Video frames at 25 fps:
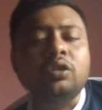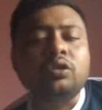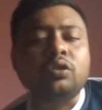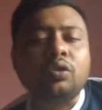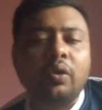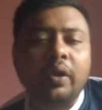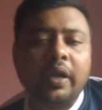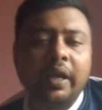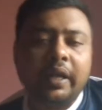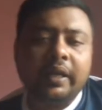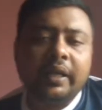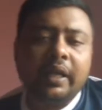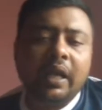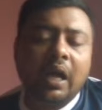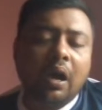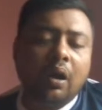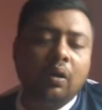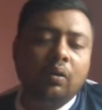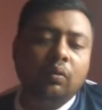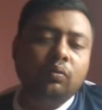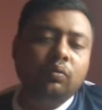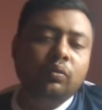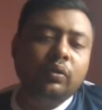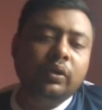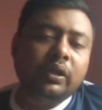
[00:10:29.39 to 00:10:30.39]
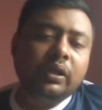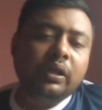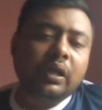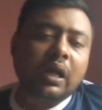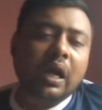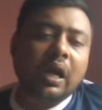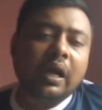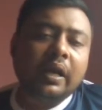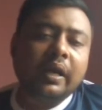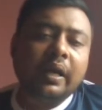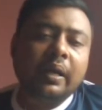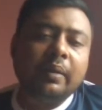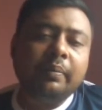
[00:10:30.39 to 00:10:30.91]
So anyhow we
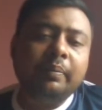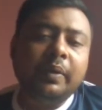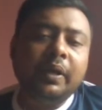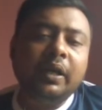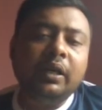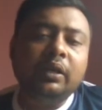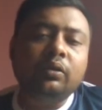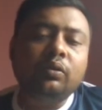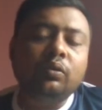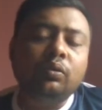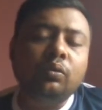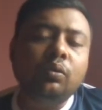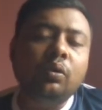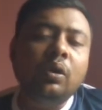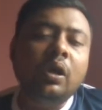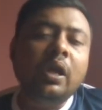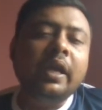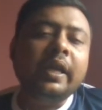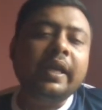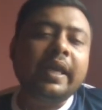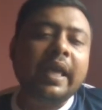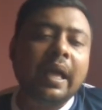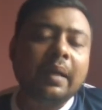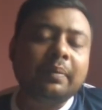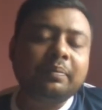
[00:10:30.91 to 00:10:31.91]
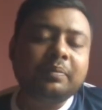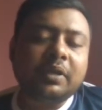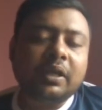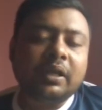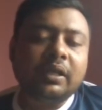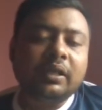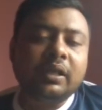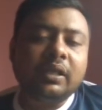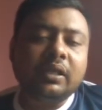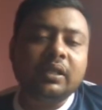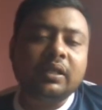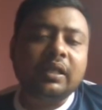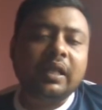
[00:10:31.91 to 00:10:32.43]
are able to capture
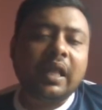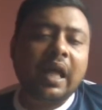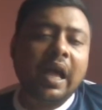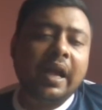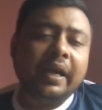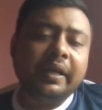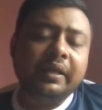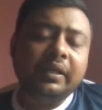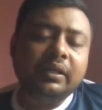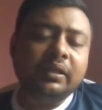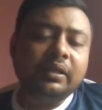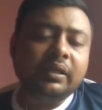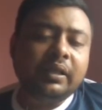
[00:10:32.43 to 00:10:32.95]
this knight.